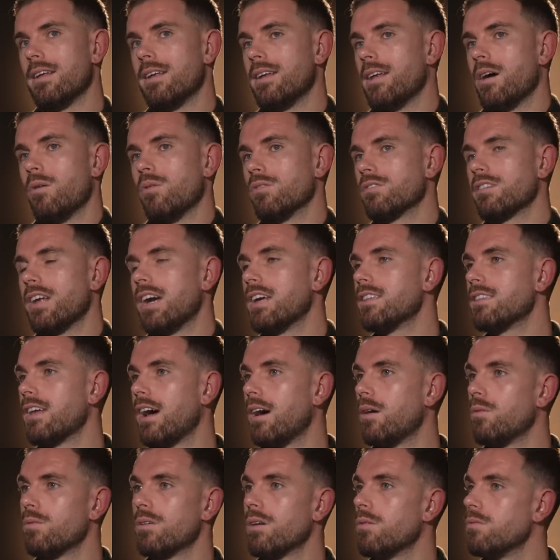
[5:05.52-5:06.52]
and I was like
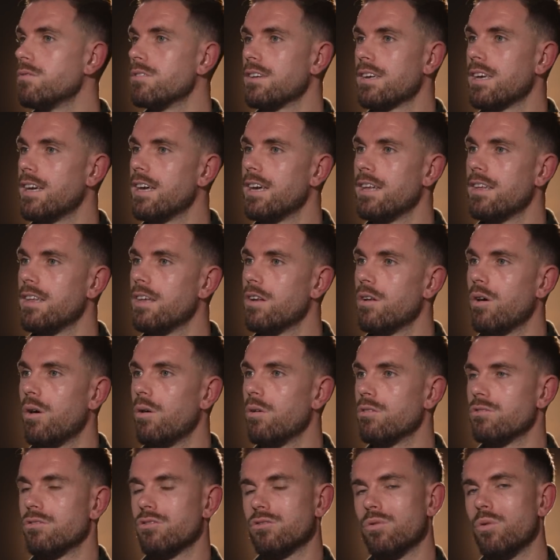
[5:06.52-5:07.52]
that when I was a kid, you know, I
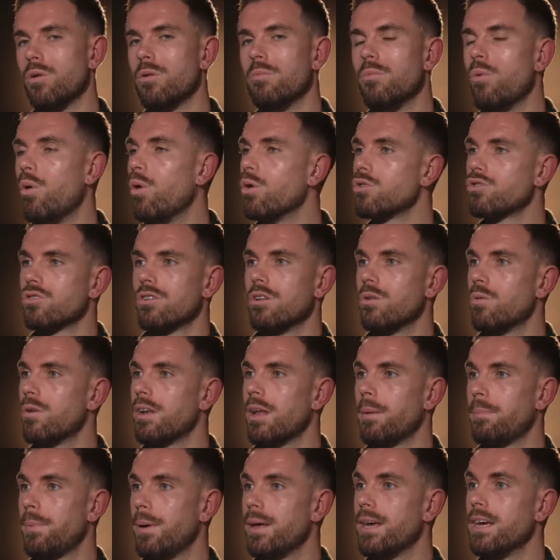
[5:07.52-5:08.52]
was so emotional when
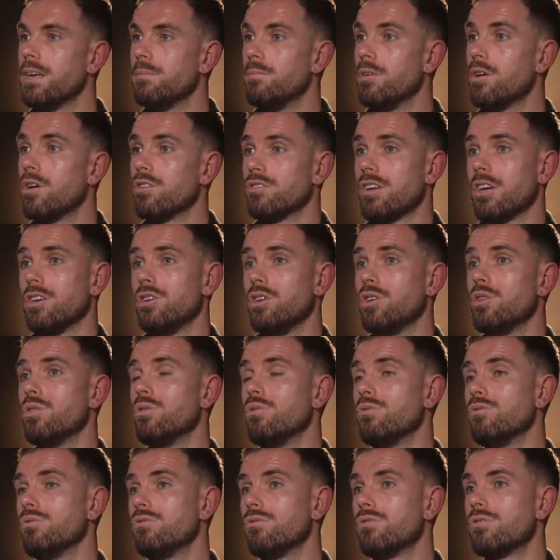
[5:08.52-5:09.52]
I played because I
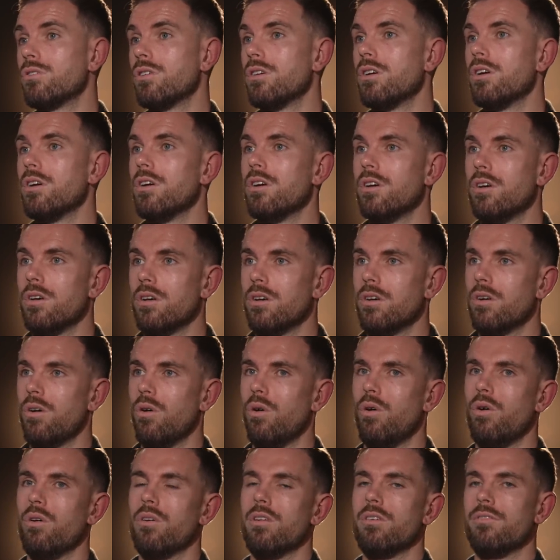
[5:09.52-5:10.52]
used
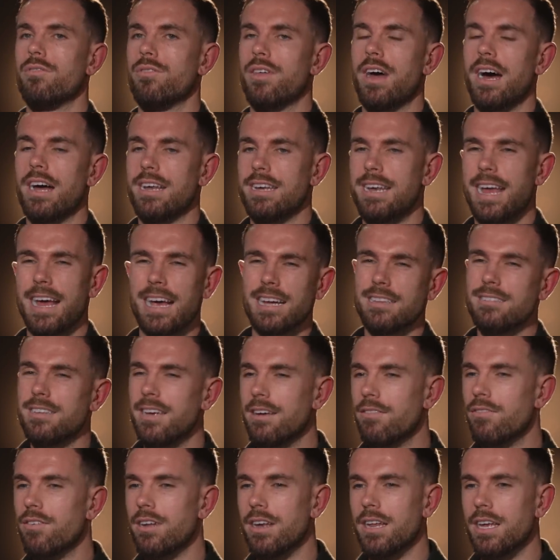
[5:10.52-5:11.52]
all of that
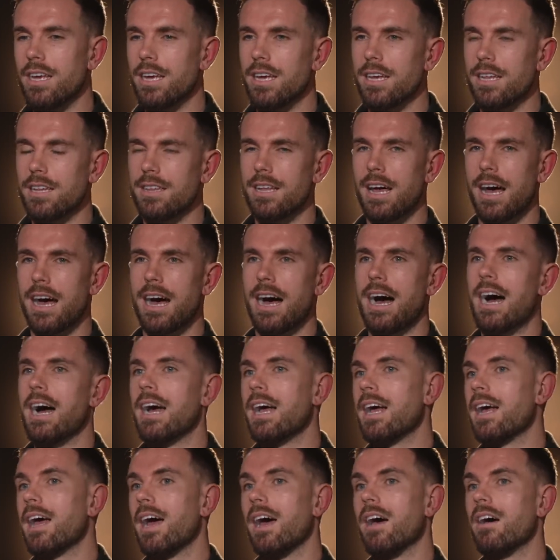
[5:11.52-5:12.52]
negativity and that
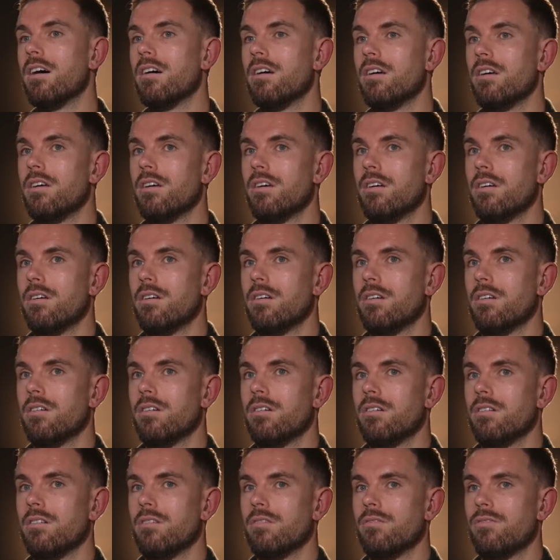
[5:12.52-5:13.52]
anger
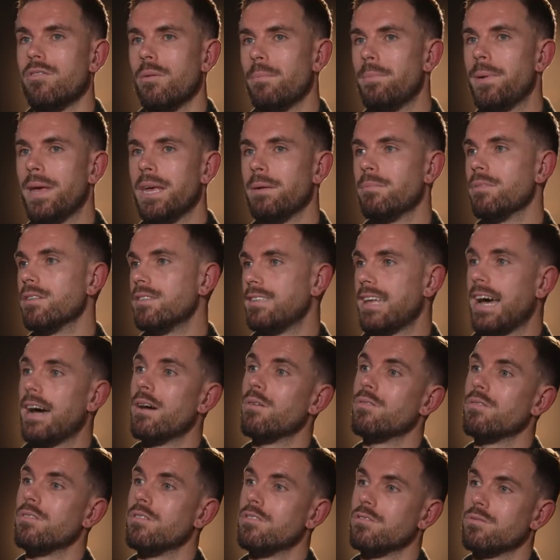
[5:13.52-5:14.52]
from people
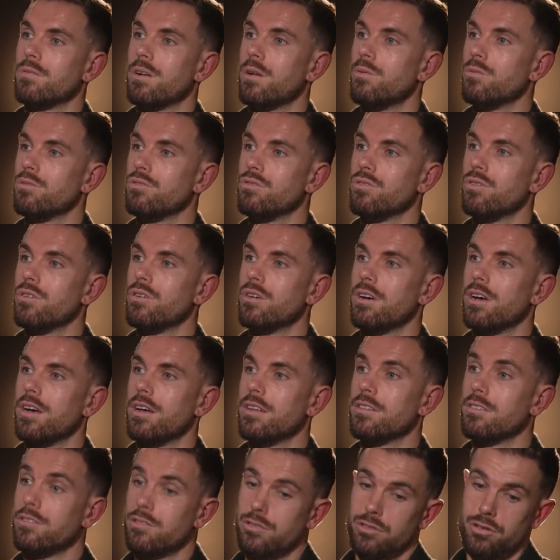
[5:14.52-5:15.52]
doubting us when I was
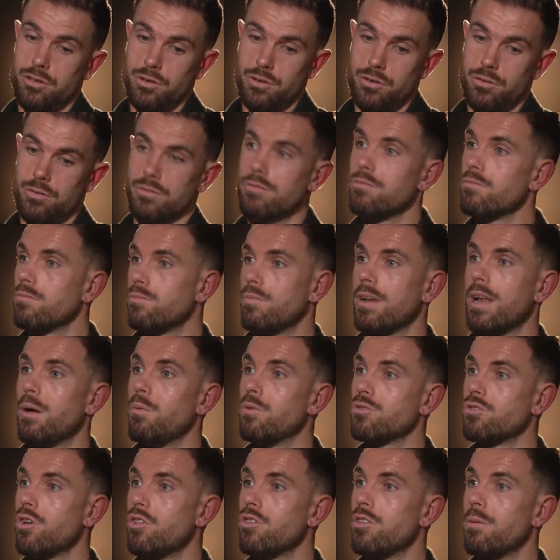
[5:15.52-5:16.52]
younger to when I
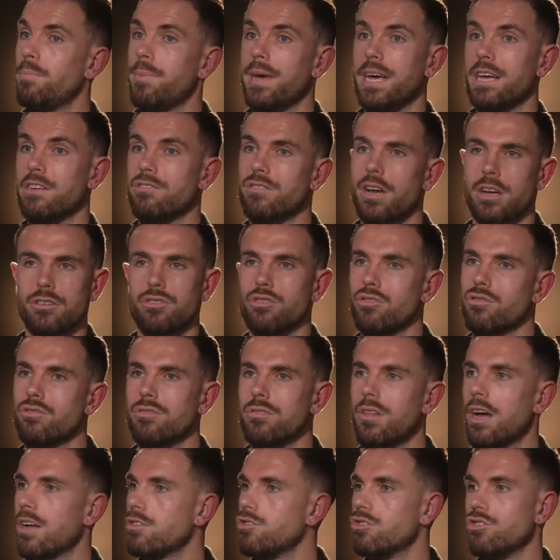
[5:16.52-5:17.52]
was on the pitch. I just
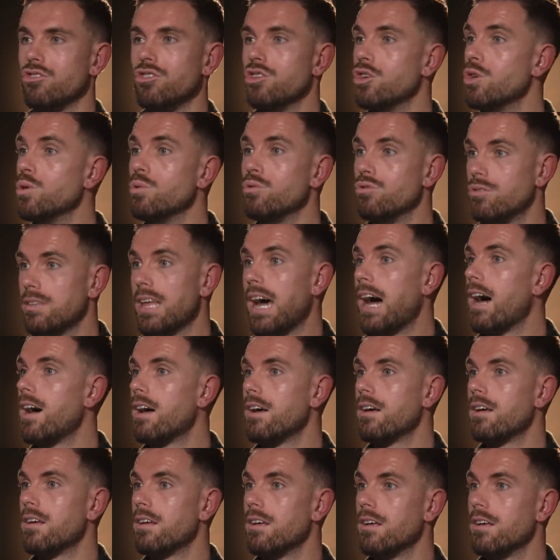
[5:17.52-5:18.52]
I just used that
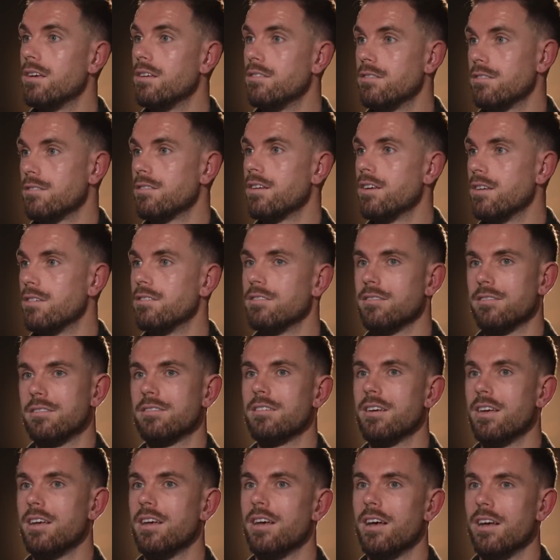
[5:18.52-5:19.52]
as as
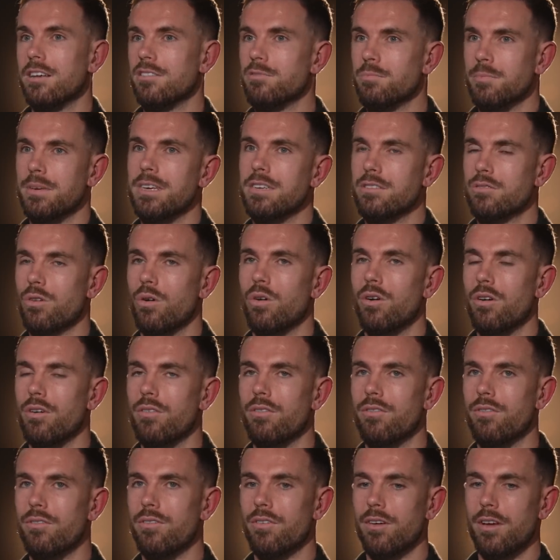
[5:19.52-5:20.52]
as me sort
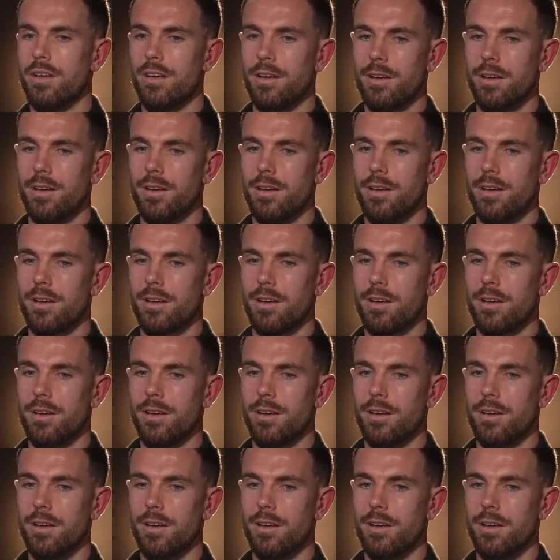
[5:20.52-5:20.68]
of